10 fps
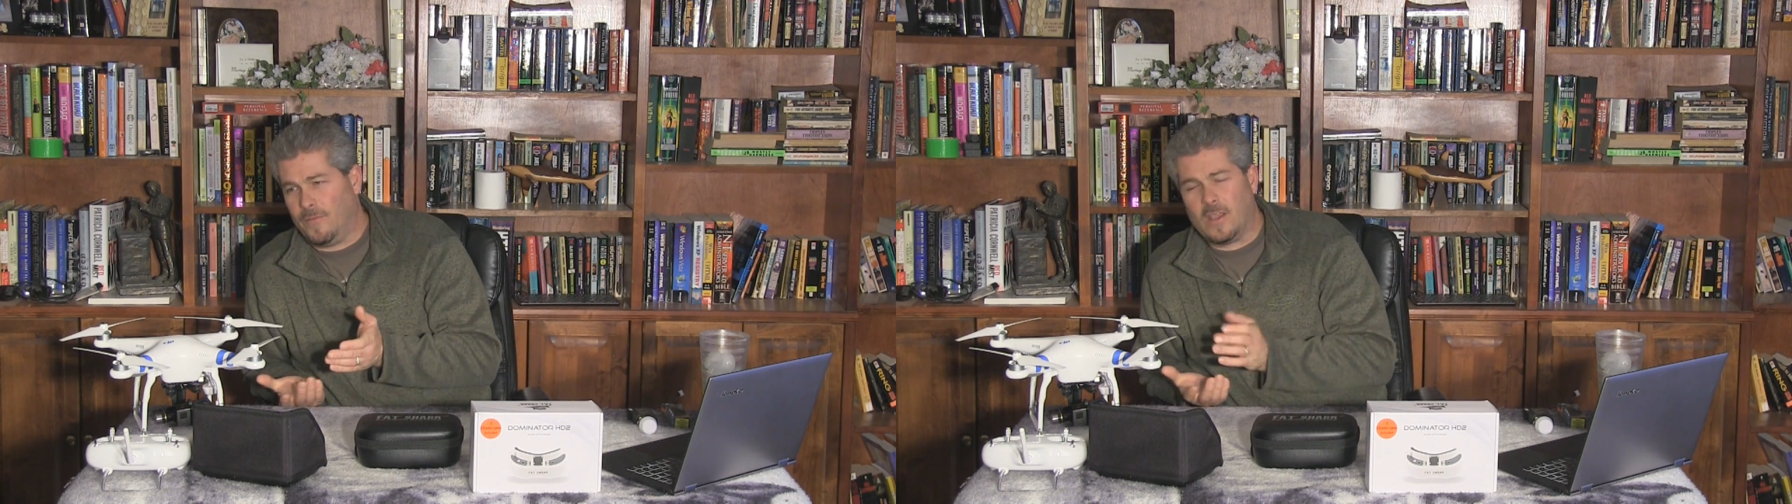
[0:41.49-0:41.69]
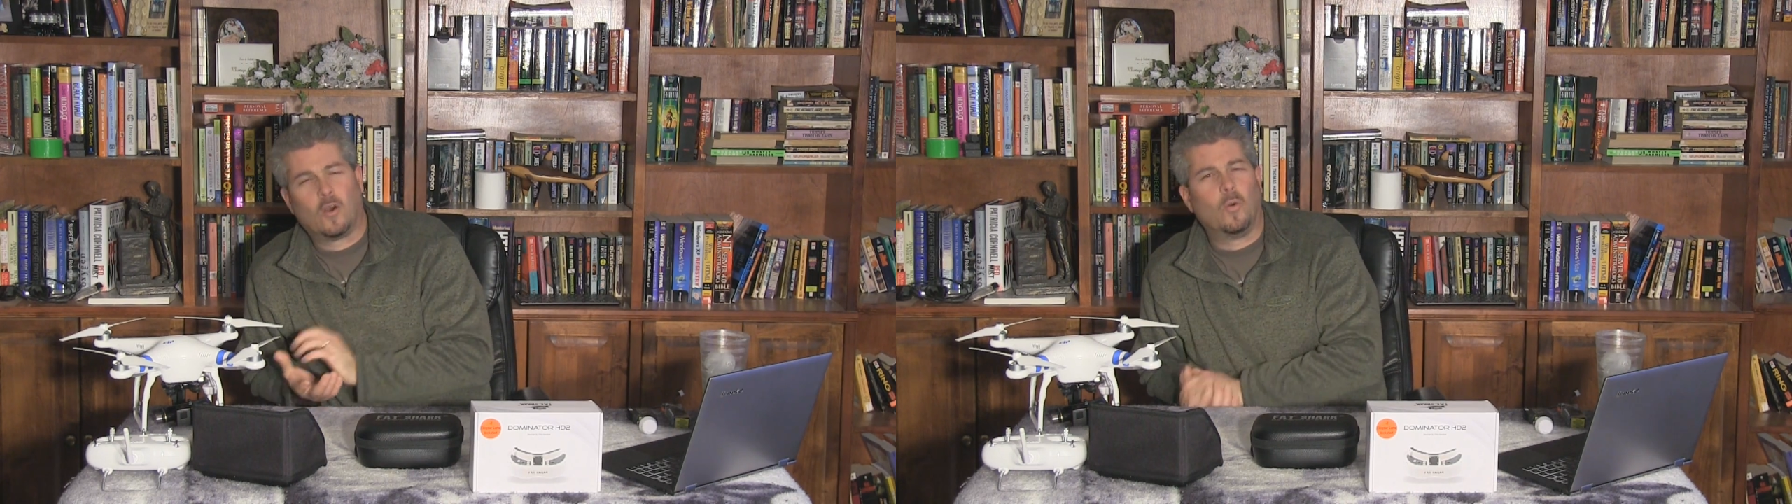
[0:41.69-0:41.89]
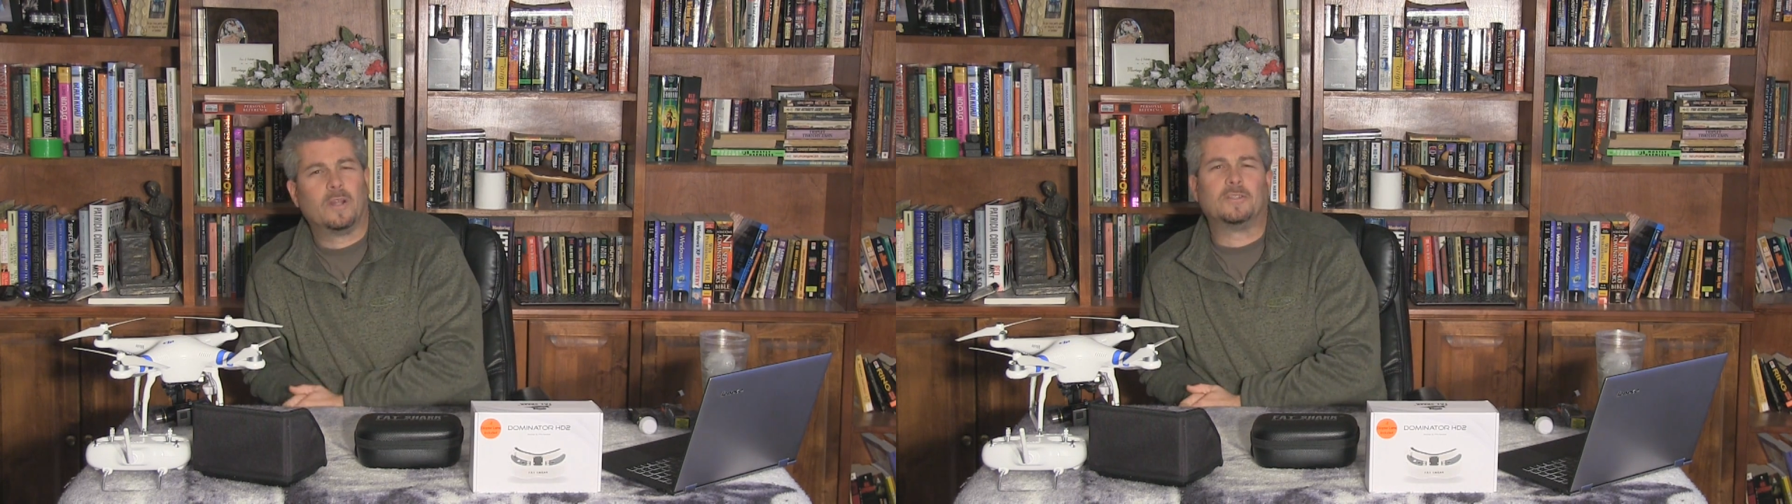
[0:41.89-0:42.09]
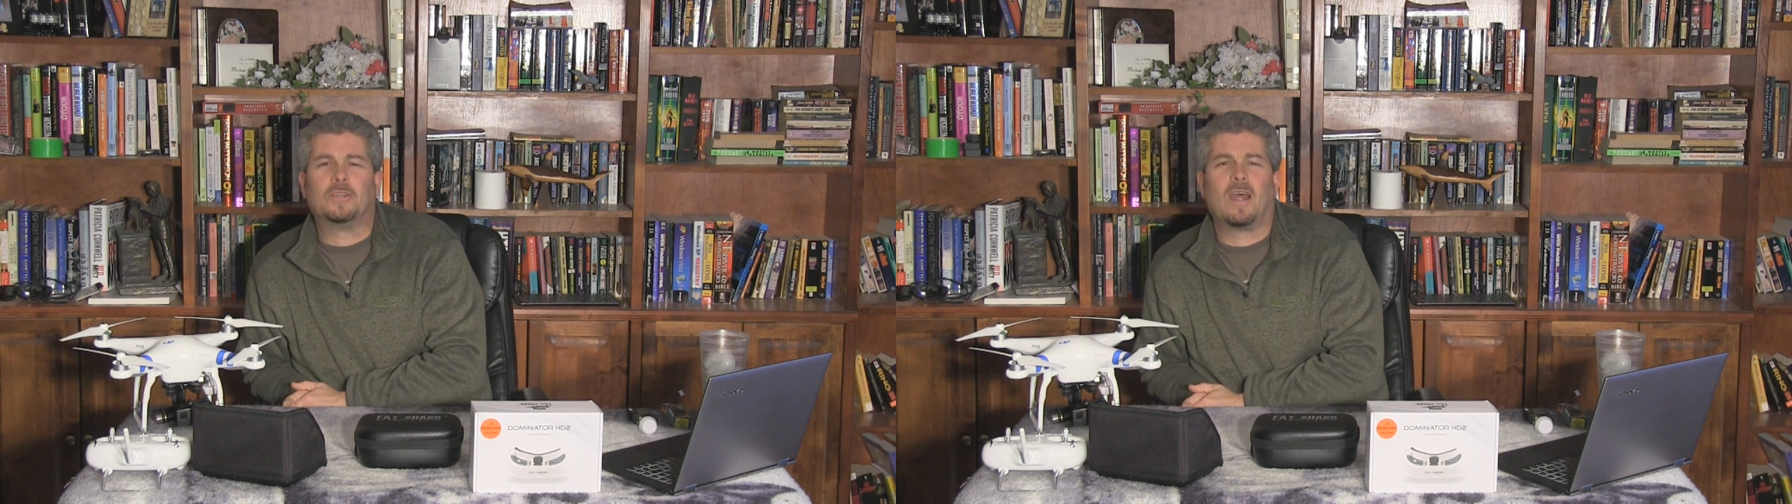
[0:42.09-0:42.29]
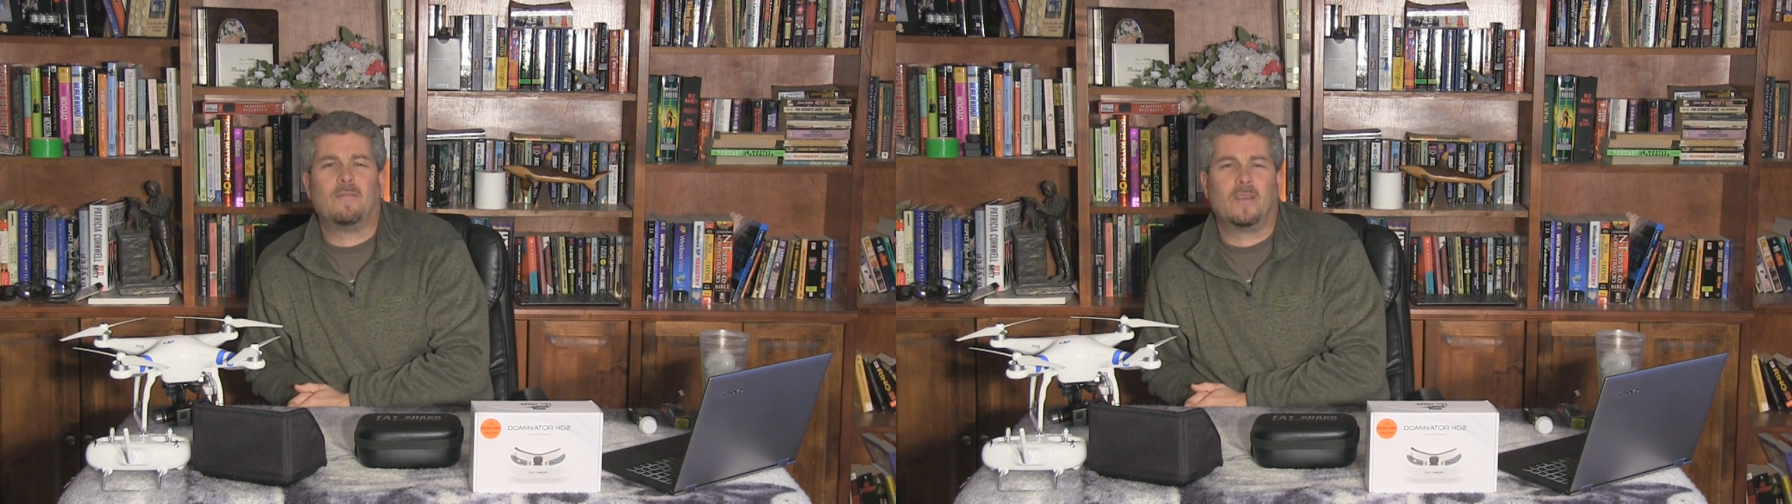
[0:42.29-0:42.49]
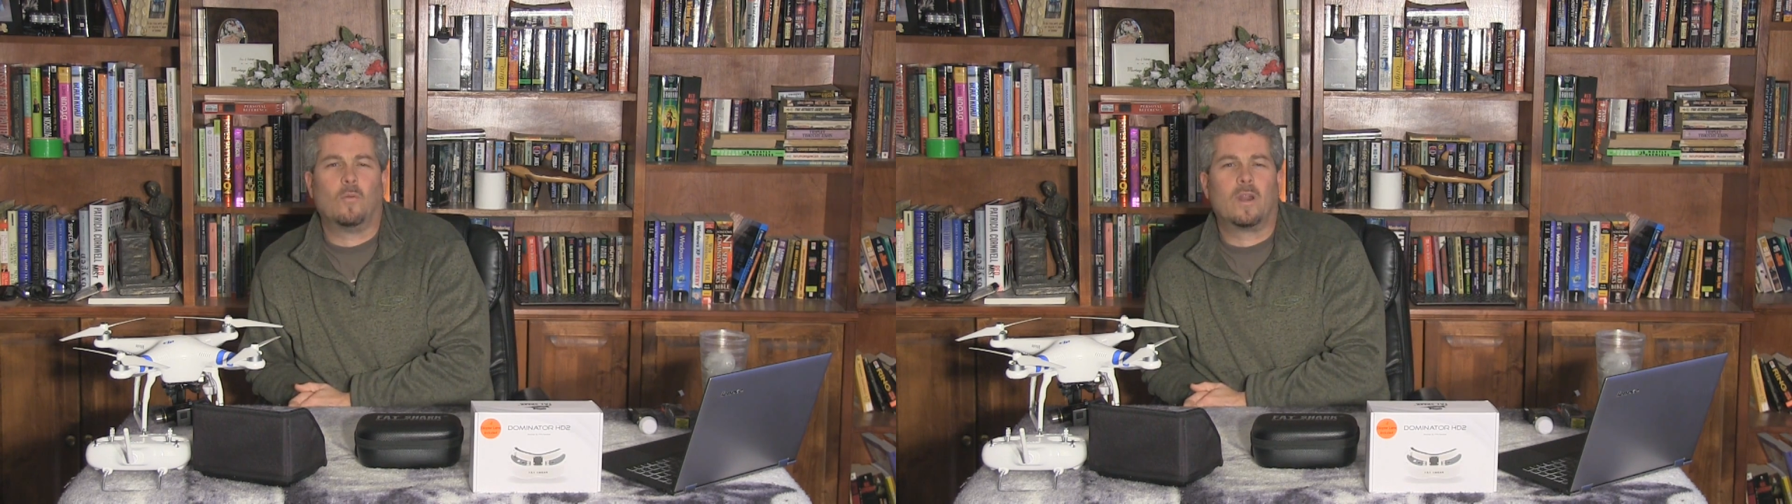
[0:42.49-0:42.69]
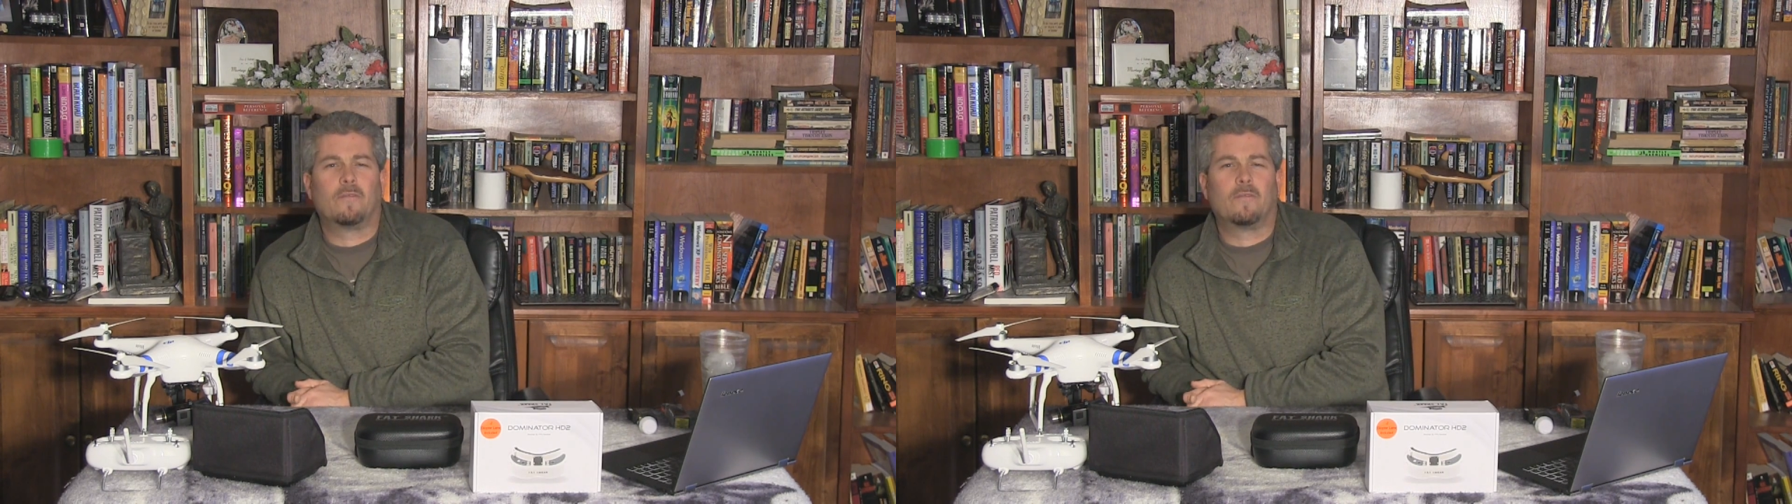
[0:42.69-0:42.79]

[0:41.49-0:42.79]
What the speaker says: vehicle when it's driving,